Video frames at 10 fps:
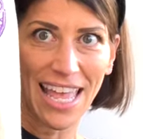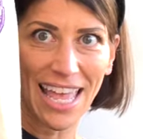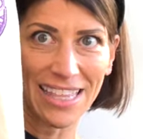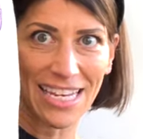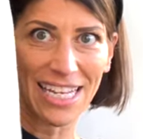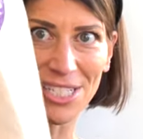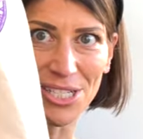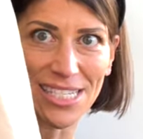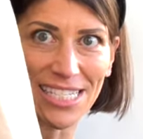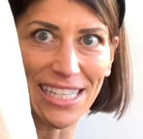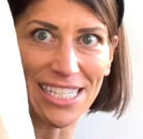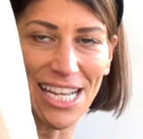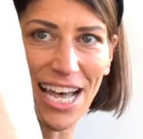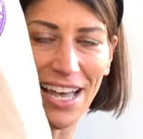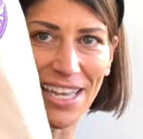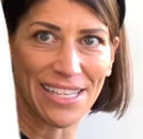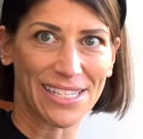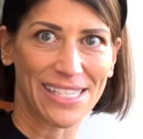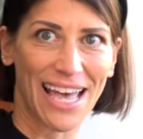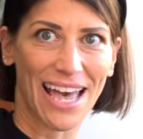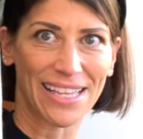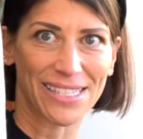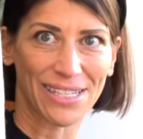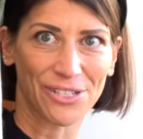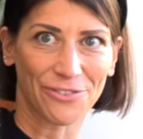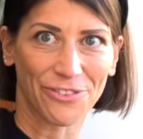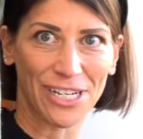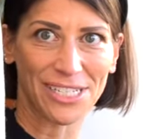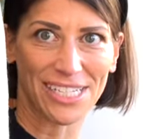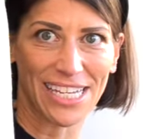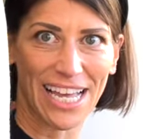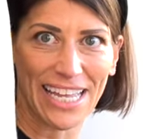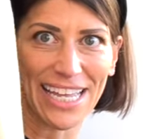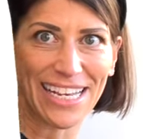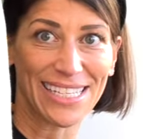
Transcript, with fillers: And then I just did the ties at center front to tie it.